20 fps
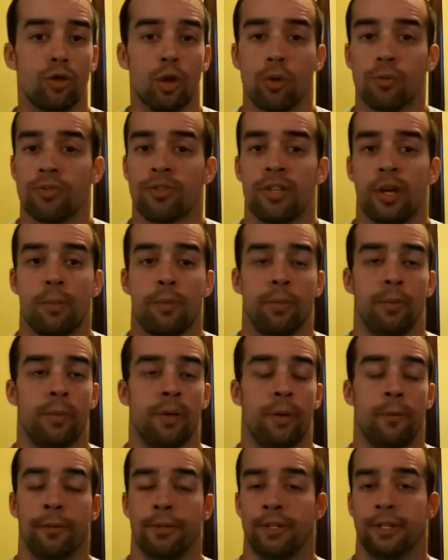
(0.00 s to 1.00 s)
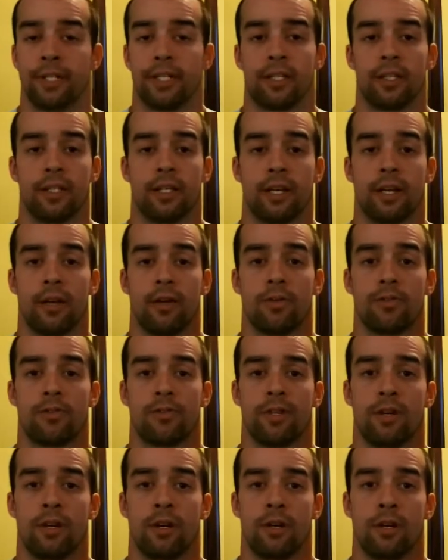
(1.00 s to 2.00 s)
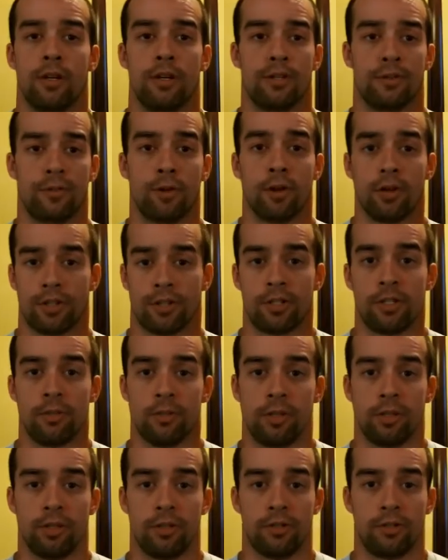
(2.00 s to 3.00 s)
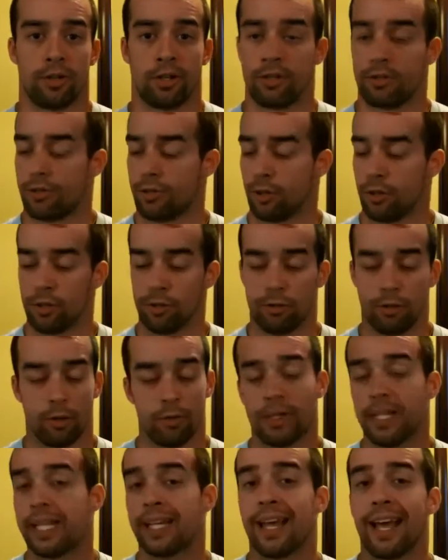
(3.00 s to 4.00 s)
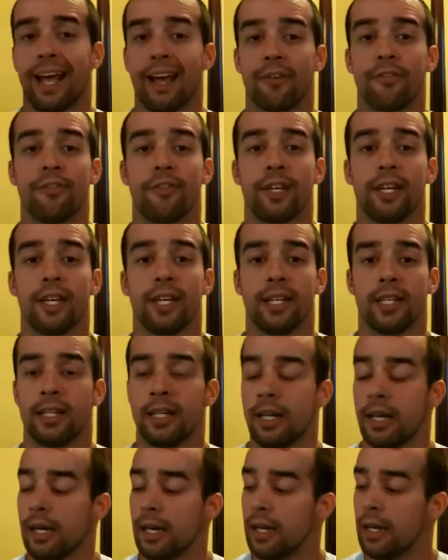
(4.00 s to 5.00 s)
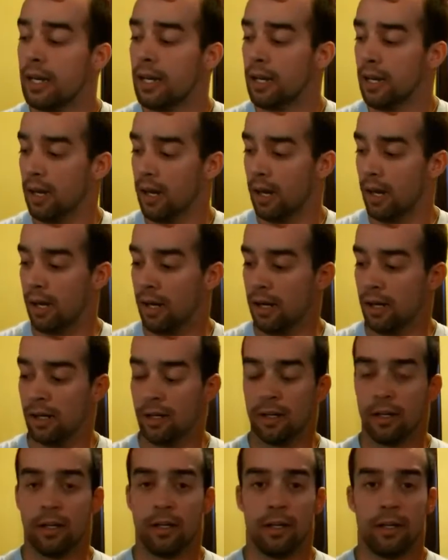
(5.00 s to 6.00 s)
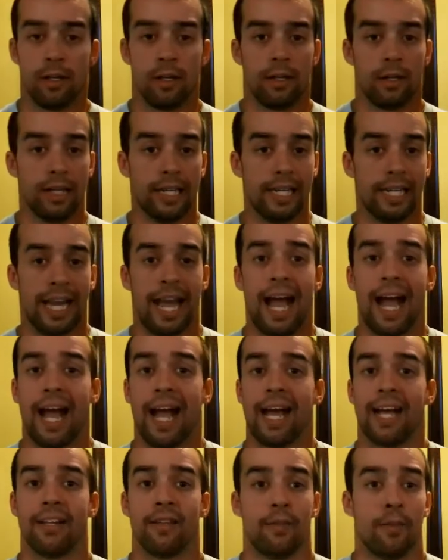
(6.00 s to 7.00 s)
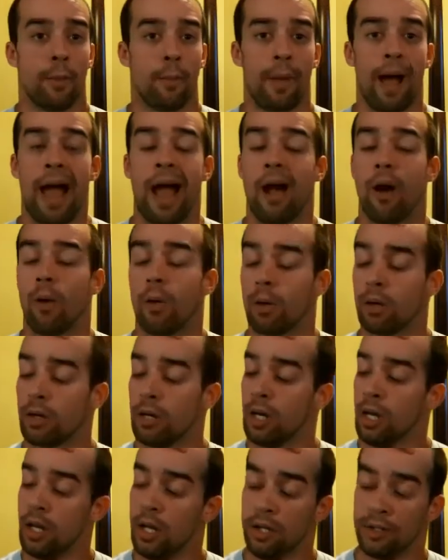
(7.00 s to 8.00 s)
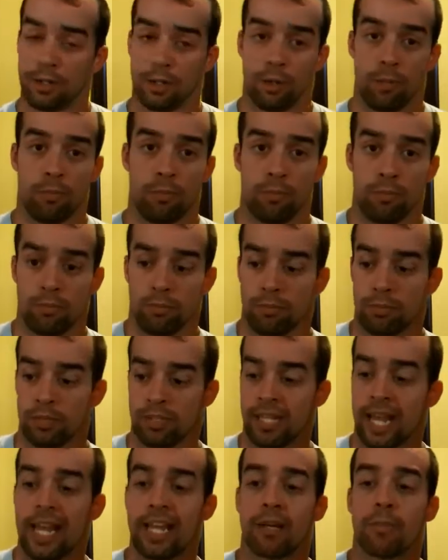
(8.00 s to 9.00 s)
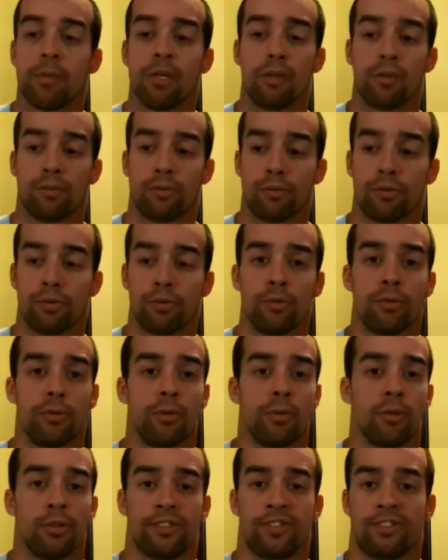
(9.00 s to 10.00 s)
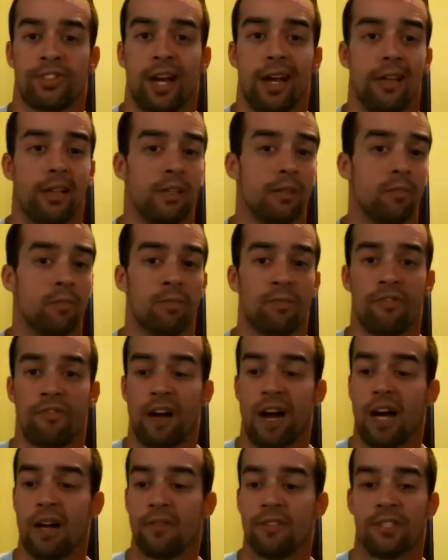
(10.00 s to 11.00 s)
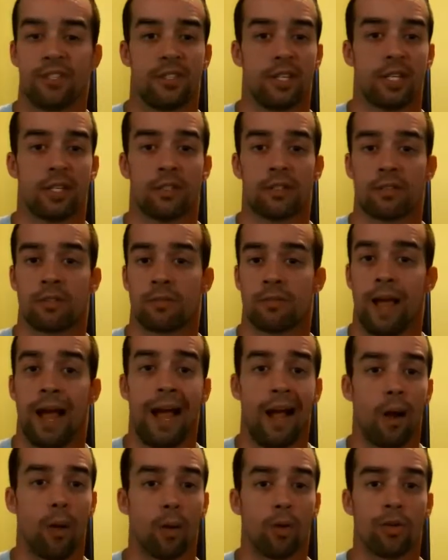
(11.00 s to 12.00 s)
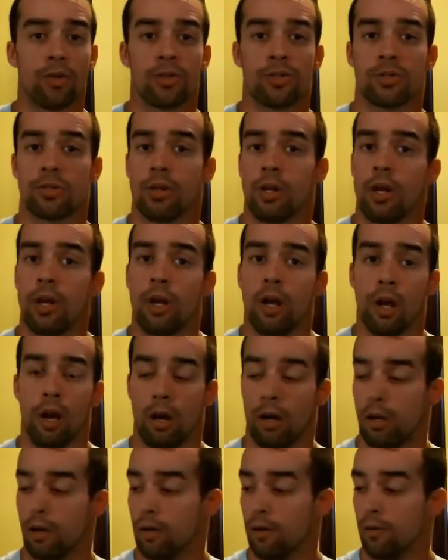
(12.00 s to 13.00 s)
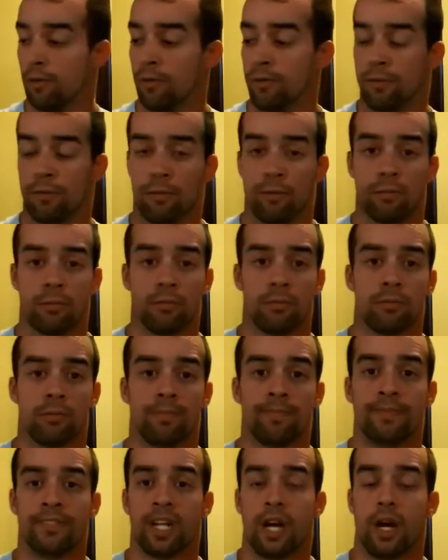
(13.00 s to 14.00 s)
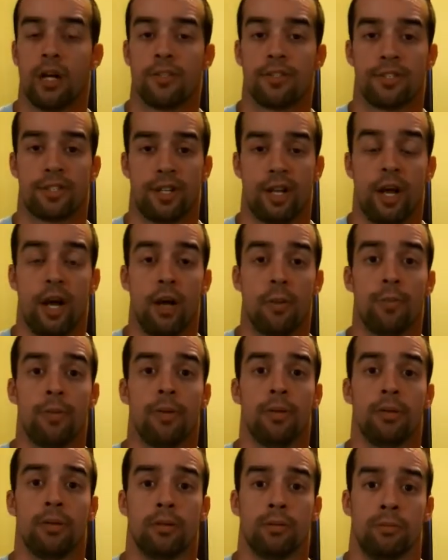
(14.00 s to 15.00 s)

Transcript: don't supplement with anything else. As far as stimulants are concerned, you don't need caffeine. It had the power to take me through solid 5-6 hours of non-stop